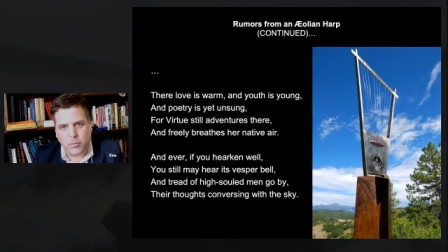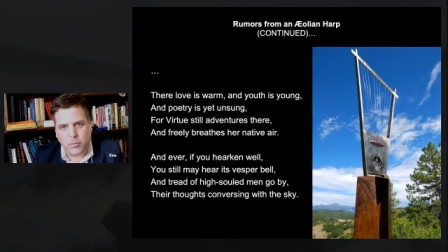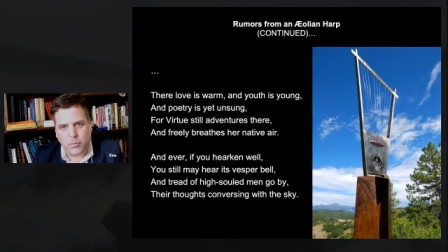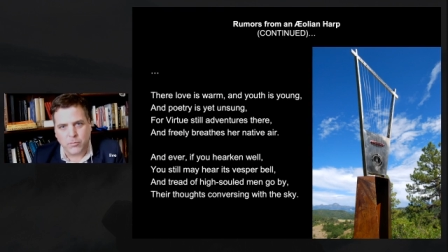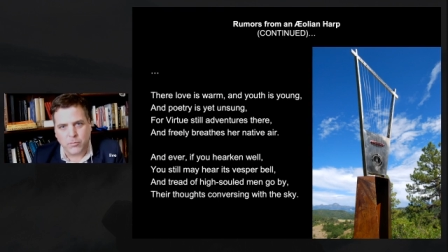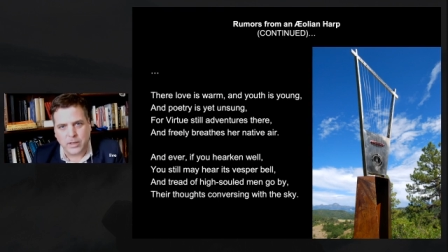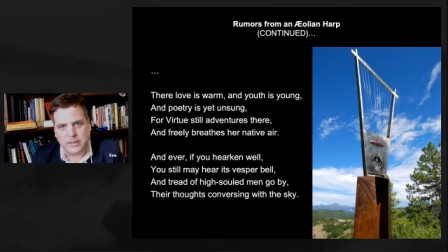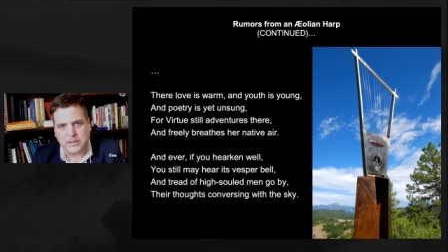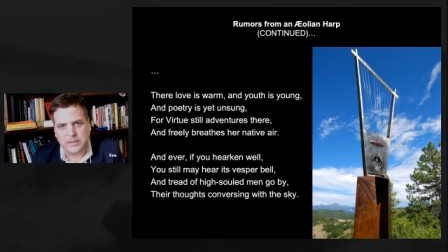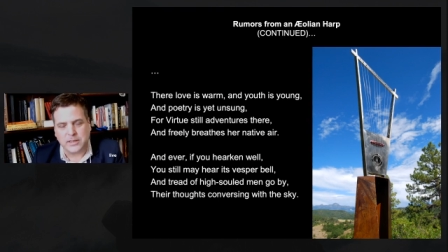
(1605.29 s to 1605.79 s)

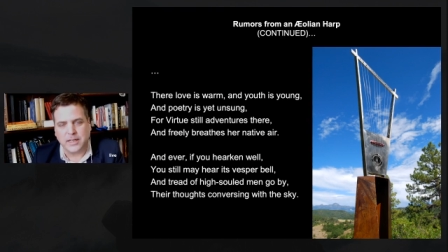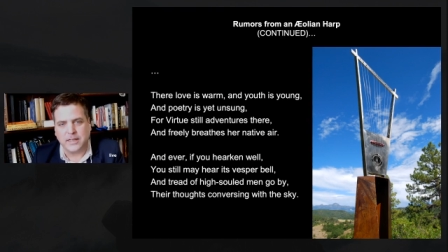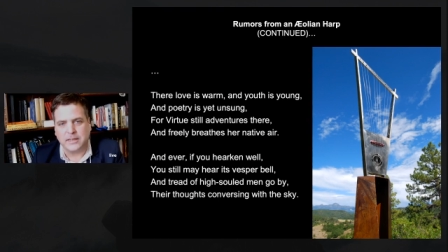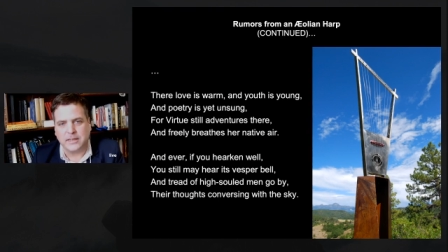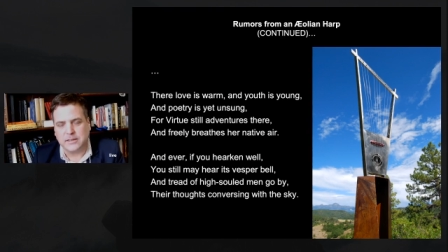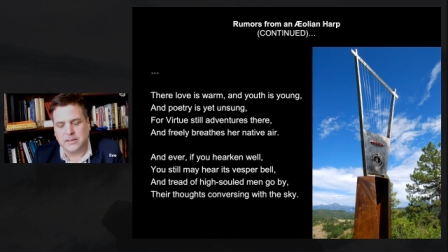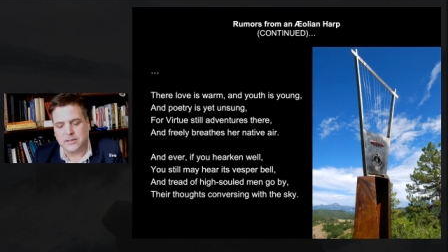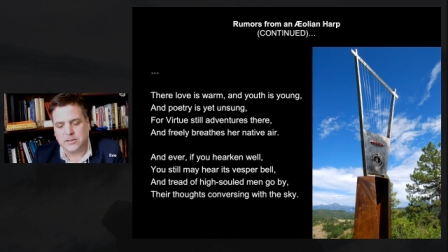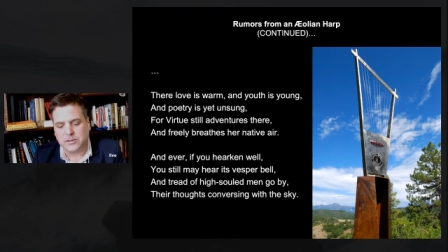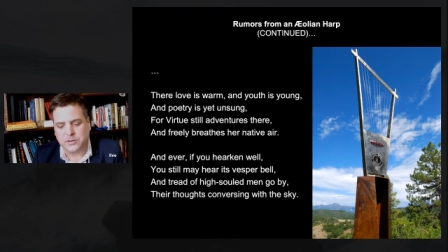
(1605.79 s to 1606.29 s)
resonates
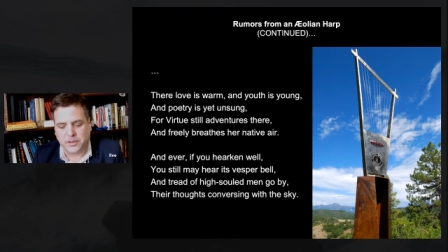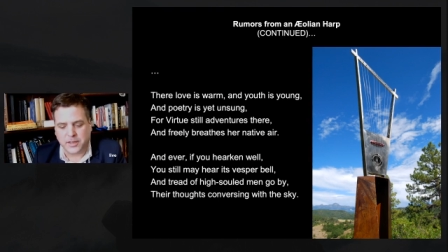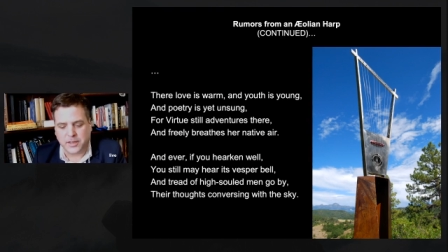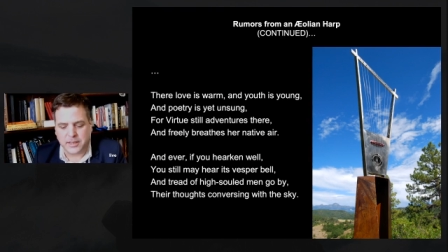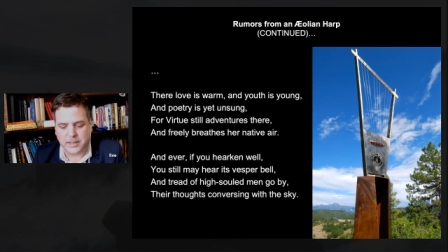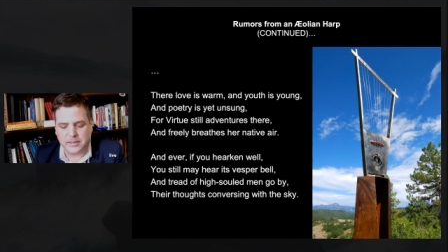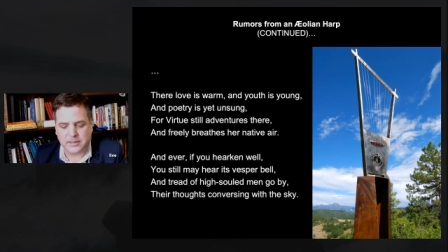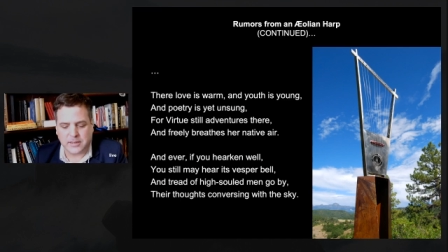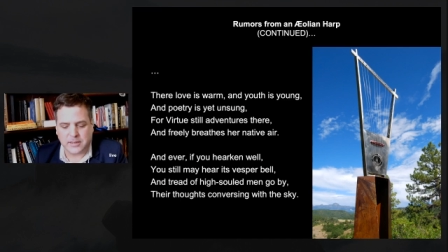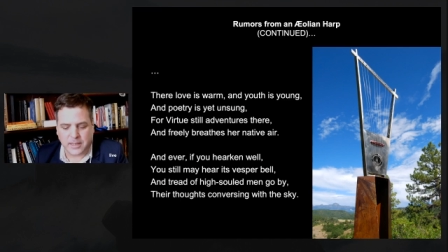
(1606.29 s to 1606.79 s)
the
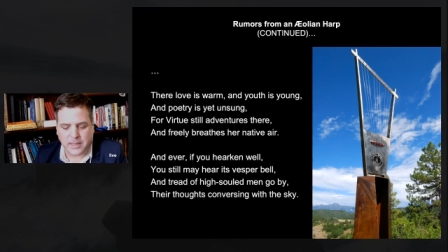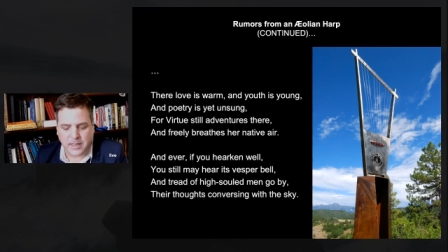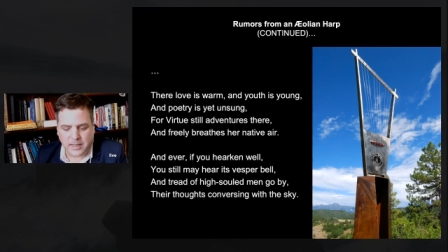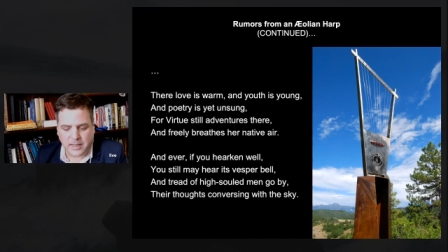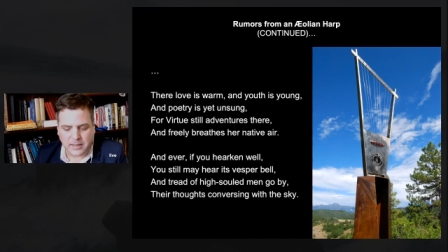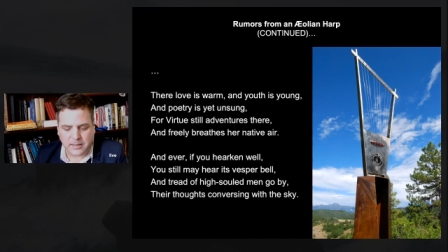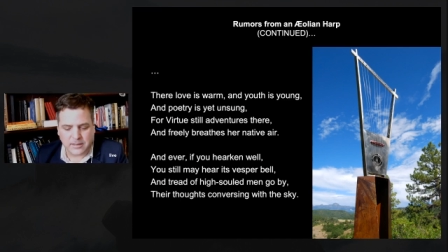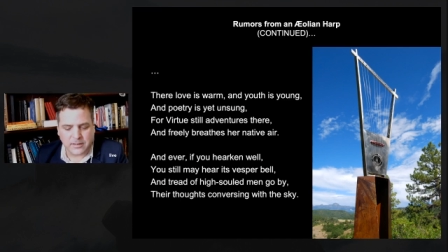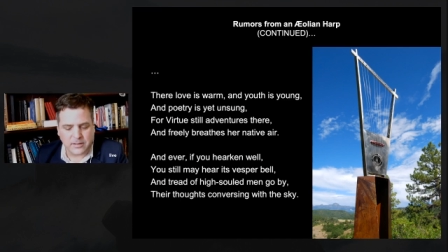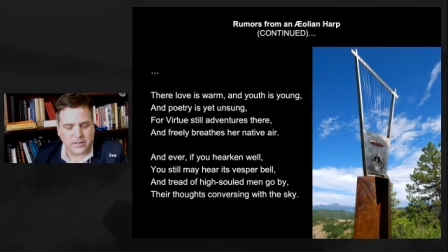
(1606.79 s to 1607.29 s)
strings,
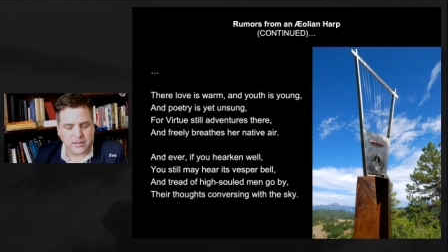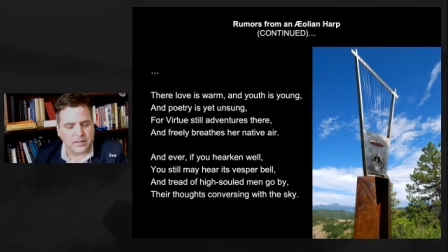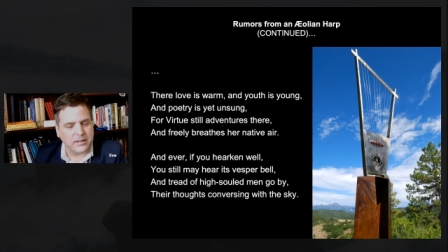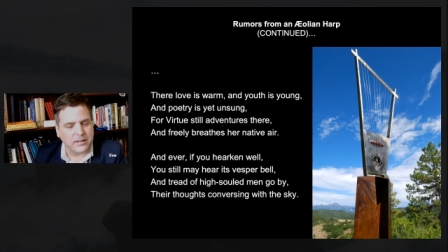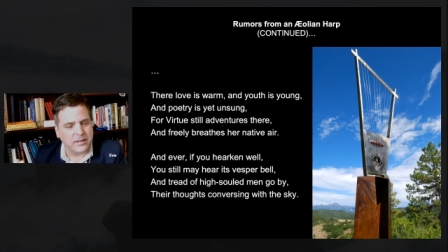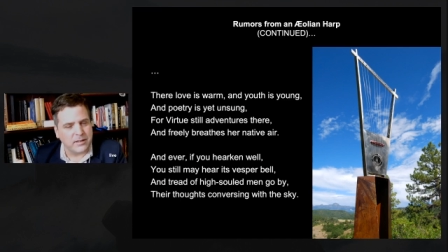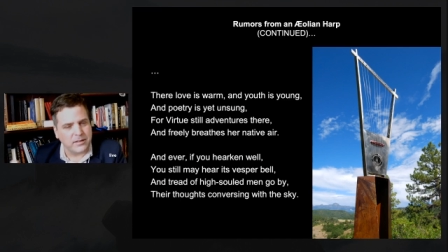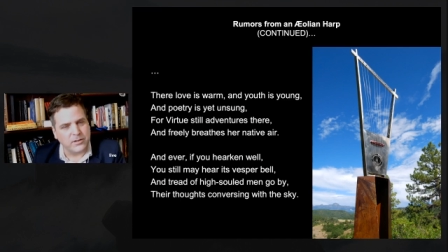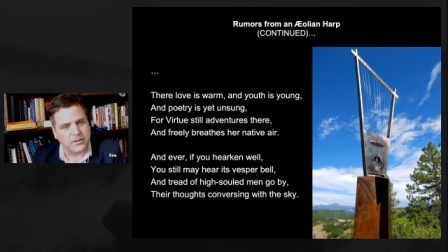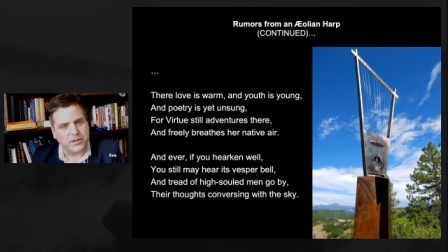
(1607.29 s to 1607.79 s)
and the
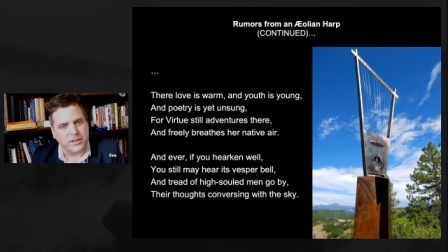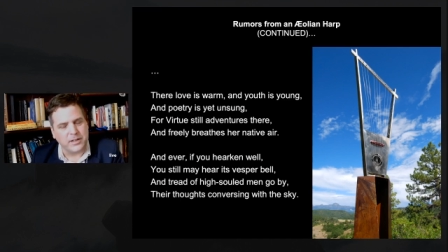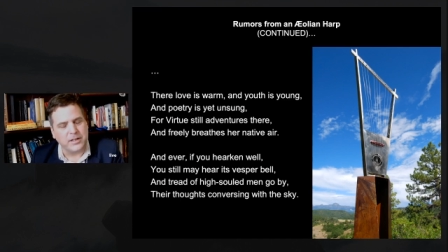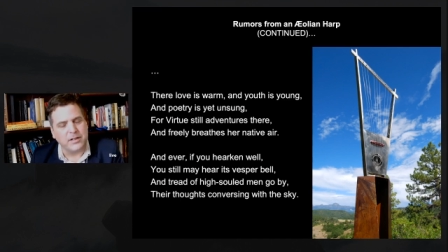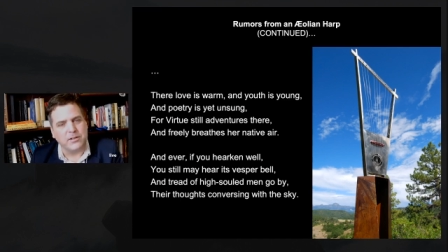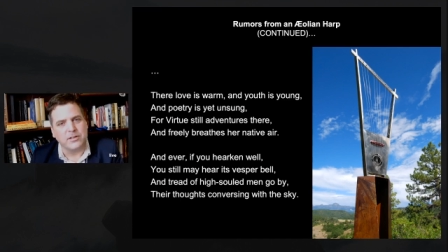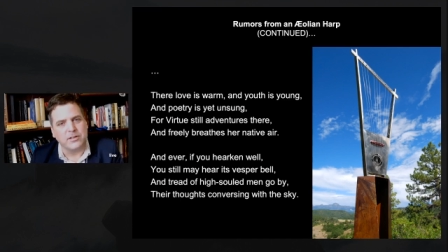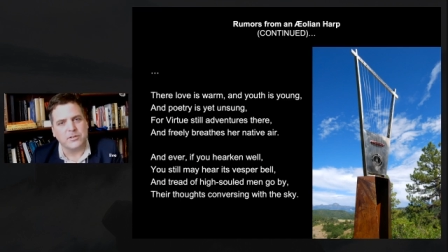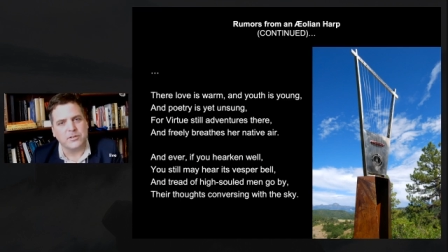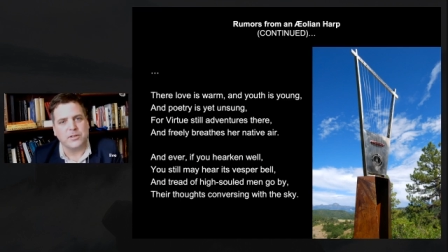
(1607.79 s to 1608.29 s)
you can hear
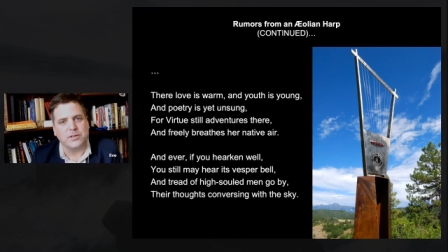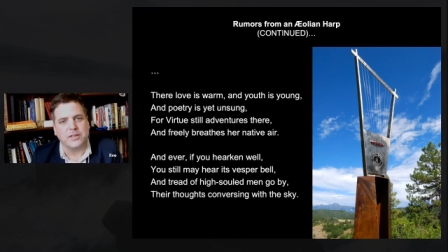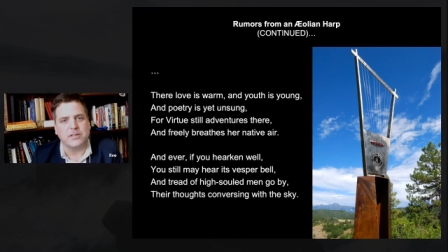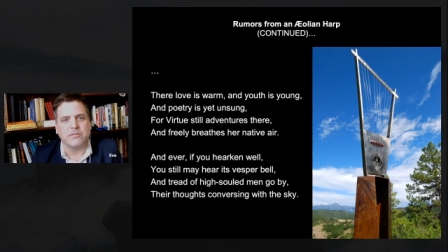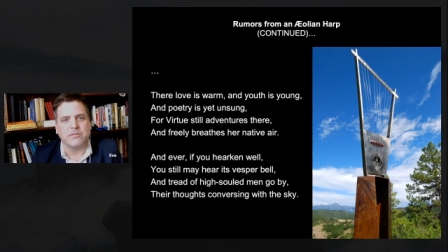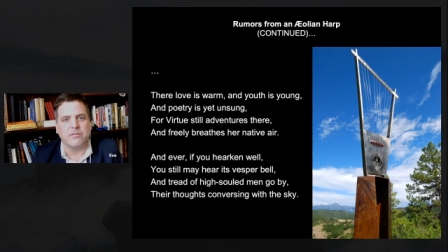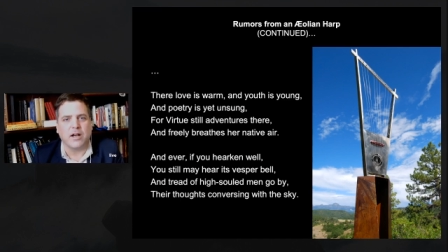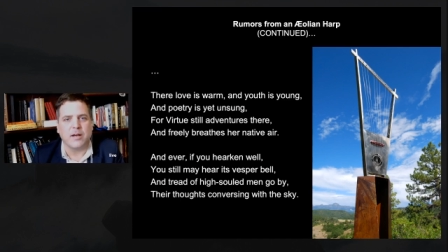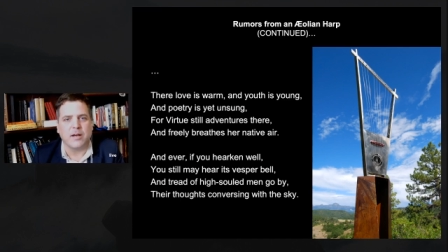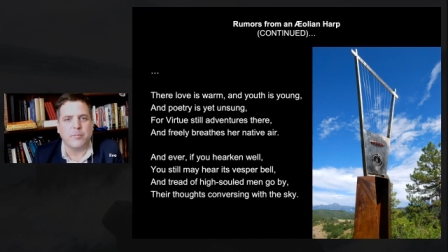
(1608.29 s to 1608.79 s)
the strings
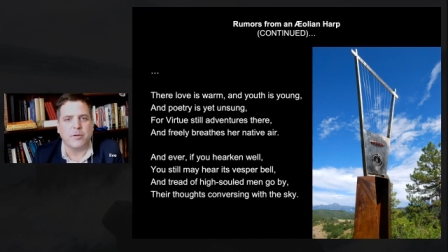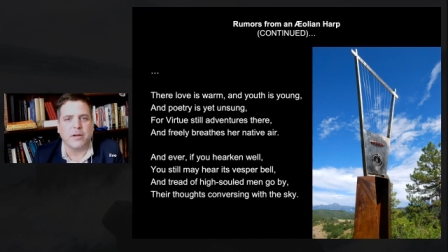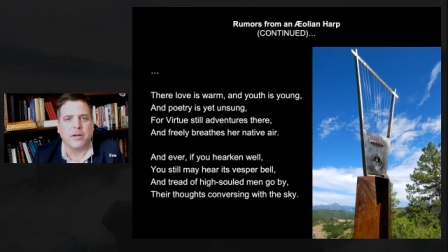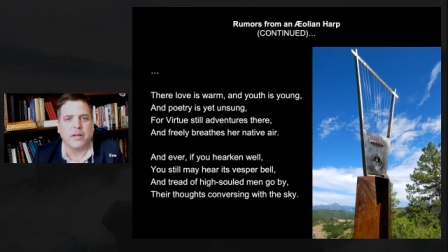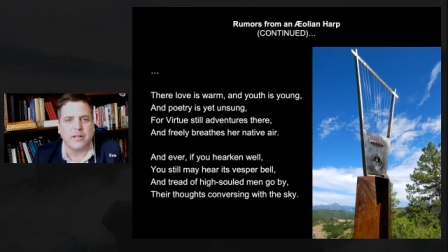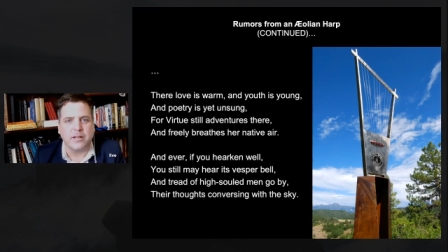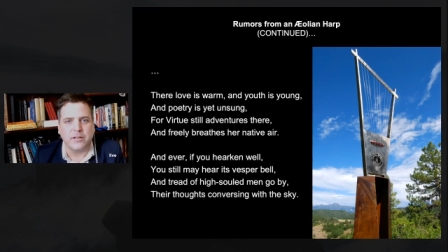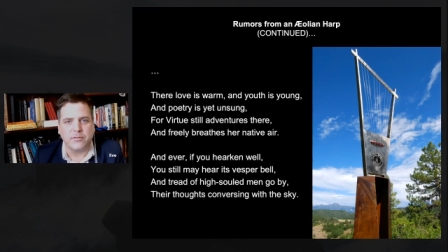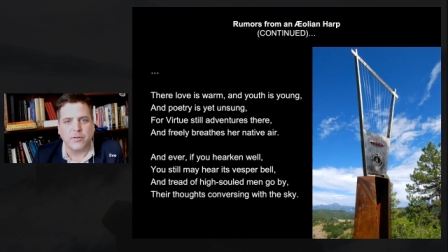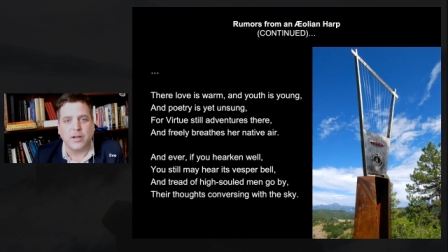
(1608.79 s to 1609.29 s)
vibrate
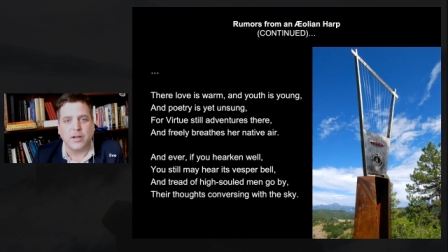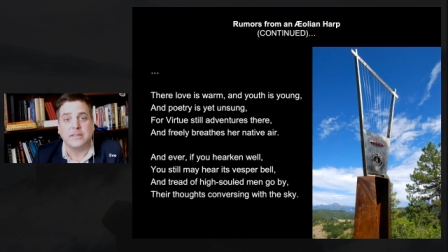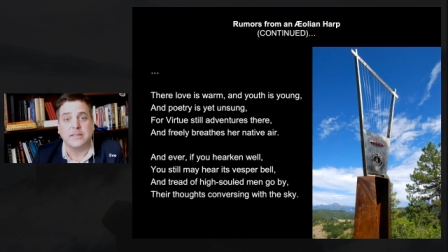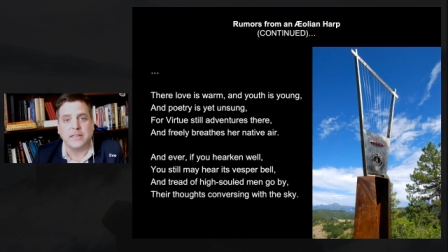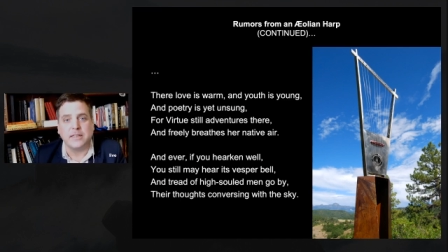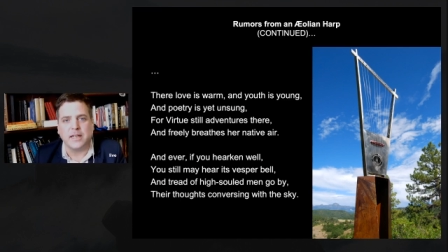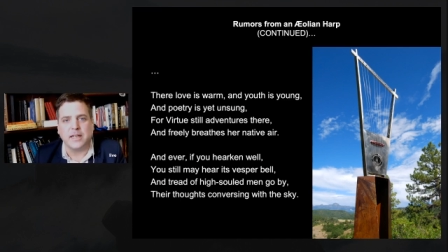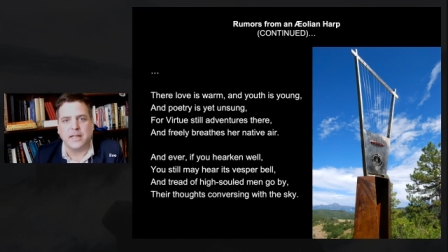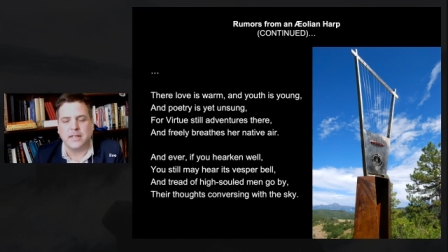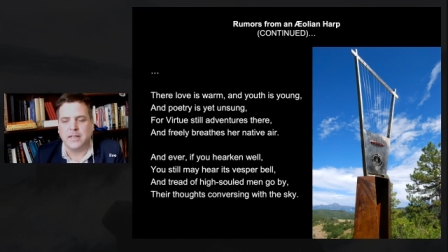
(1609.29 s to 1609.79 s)
and
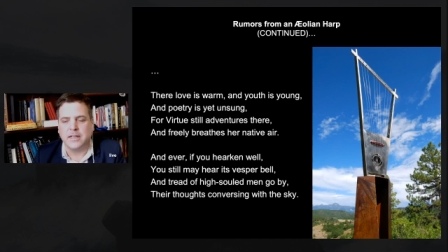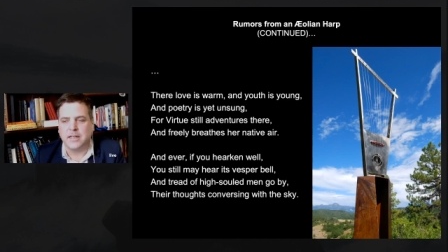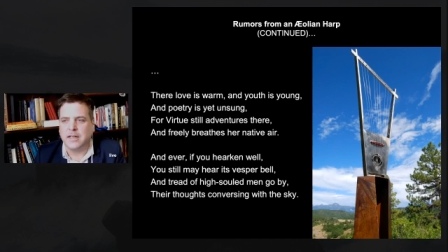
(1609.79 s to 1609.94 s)
resonate